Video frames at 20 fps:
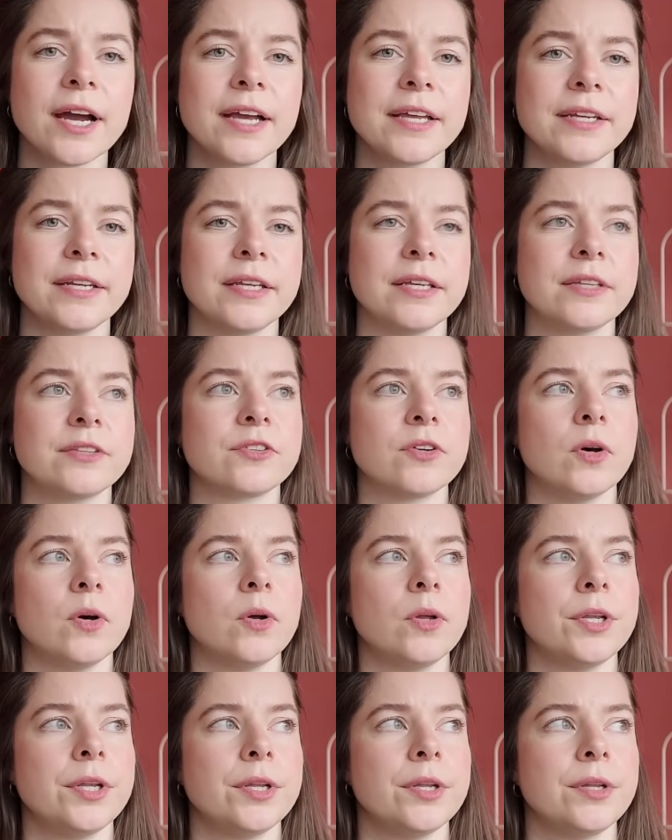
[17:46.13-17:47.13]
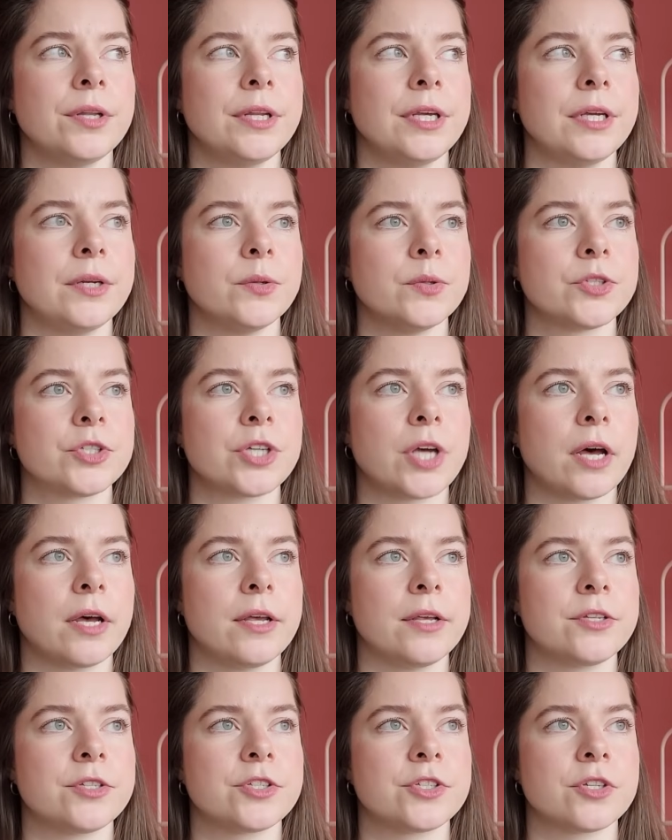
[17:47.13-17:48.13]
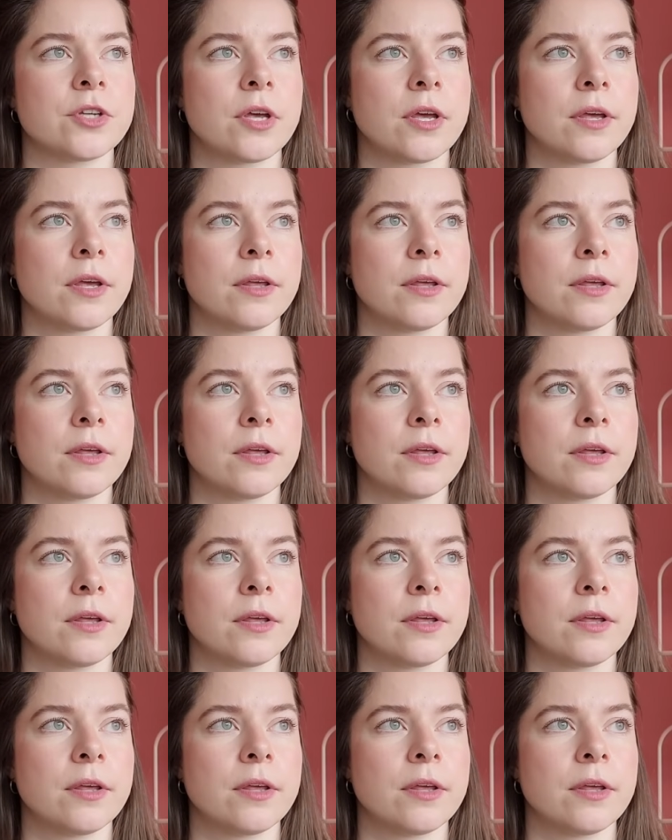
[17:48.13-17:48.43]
I knit on needle size